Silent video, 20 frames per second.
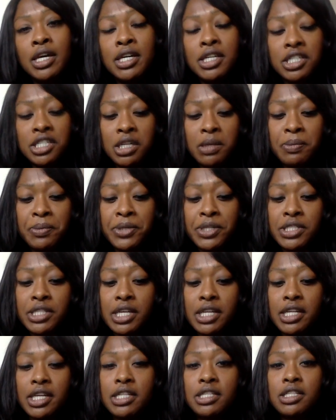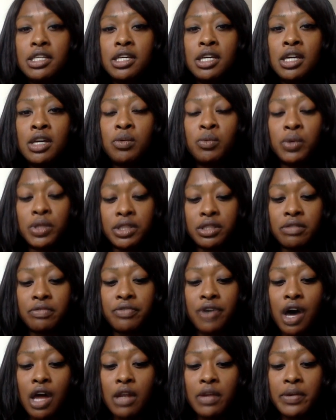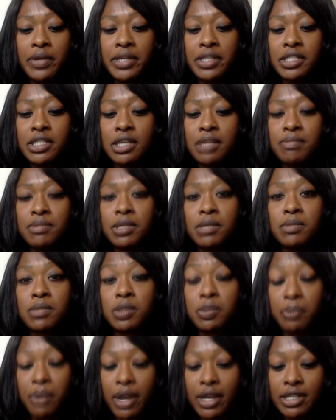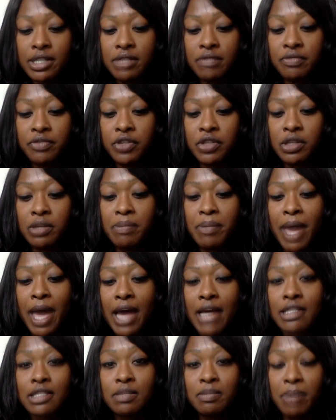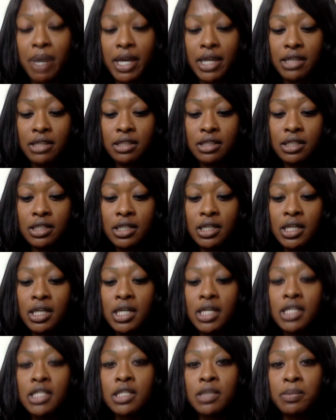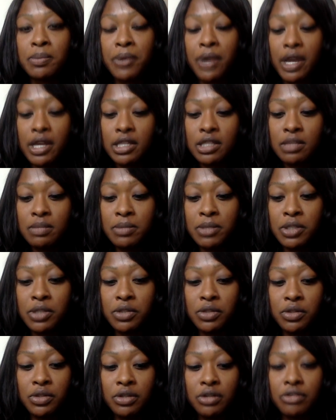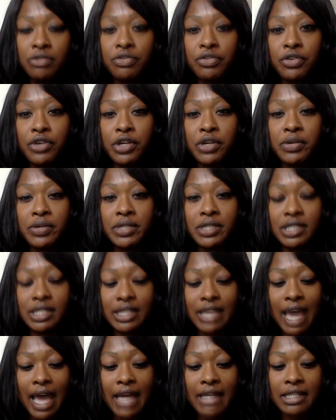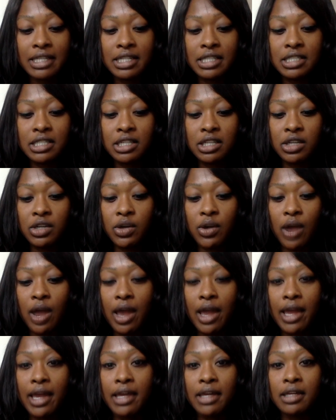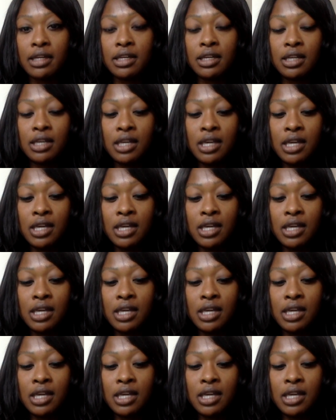She presented with the following symptoms present for the past month: depressed mood, frequent sadness and crying,